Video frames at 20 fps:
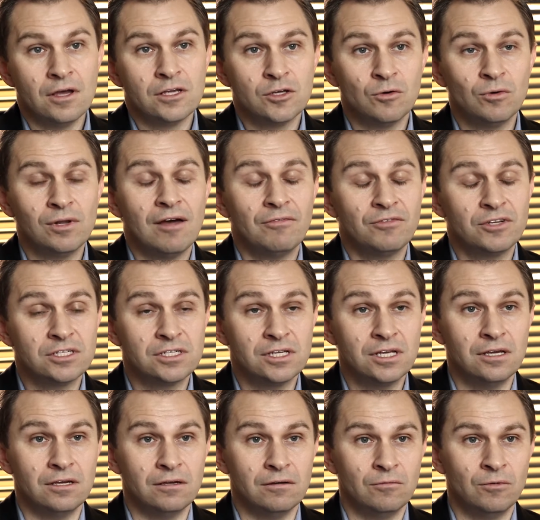So we'll have to
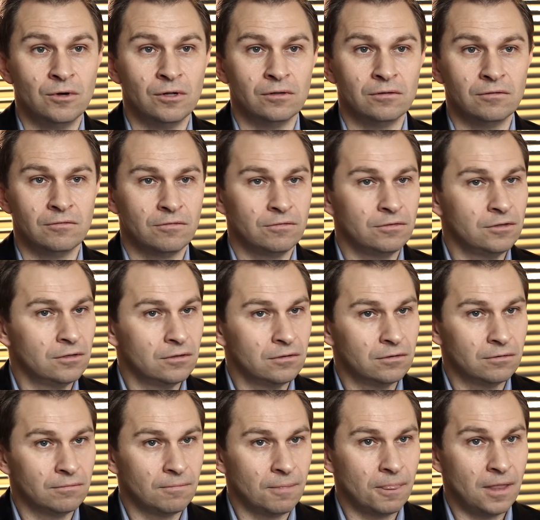see. We'll,
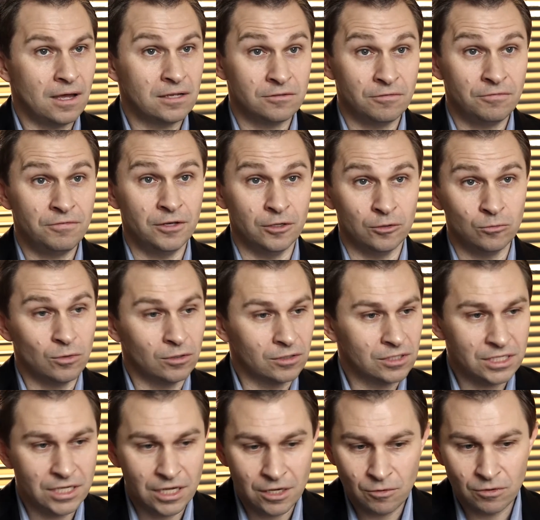as a field, we'll
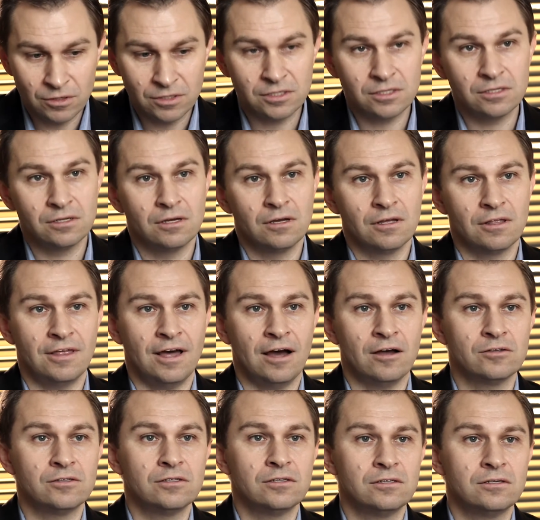sequence
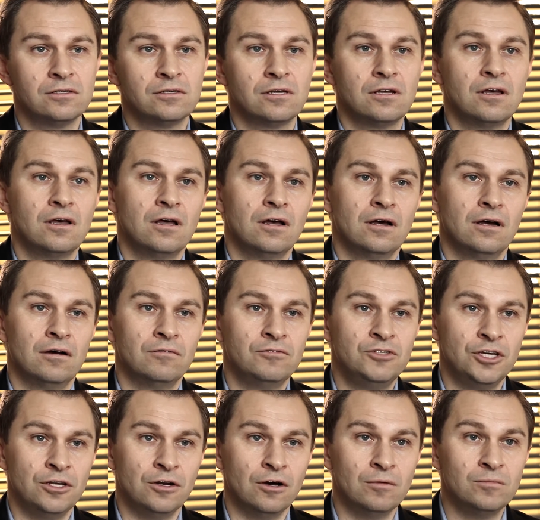thousands of
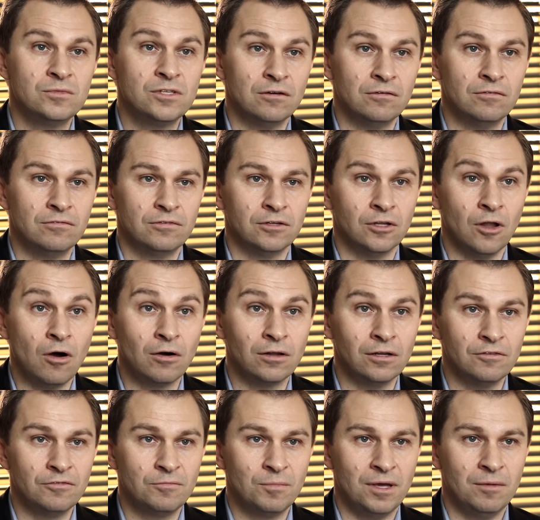genomes of
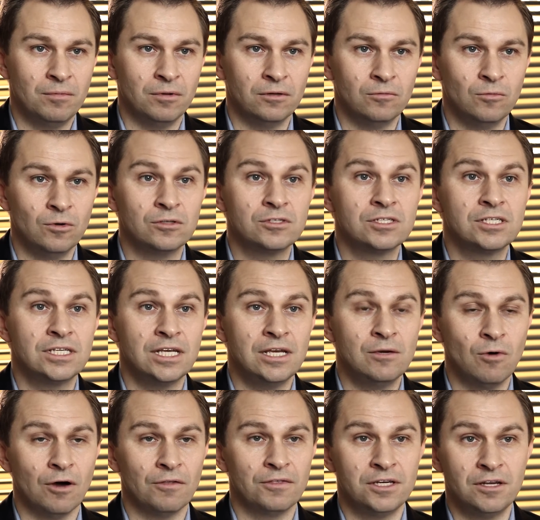long-lived people. We'll see
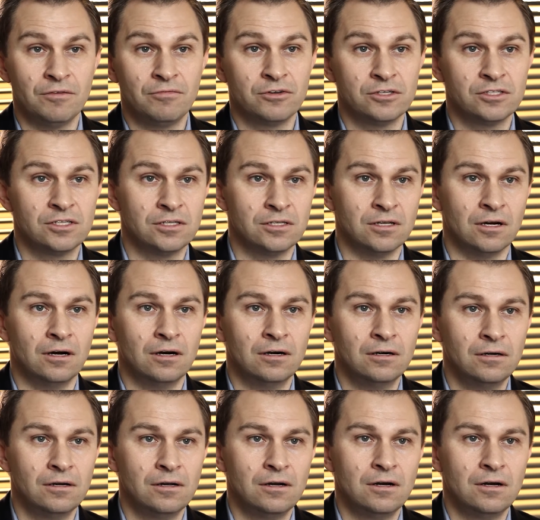what the differences are,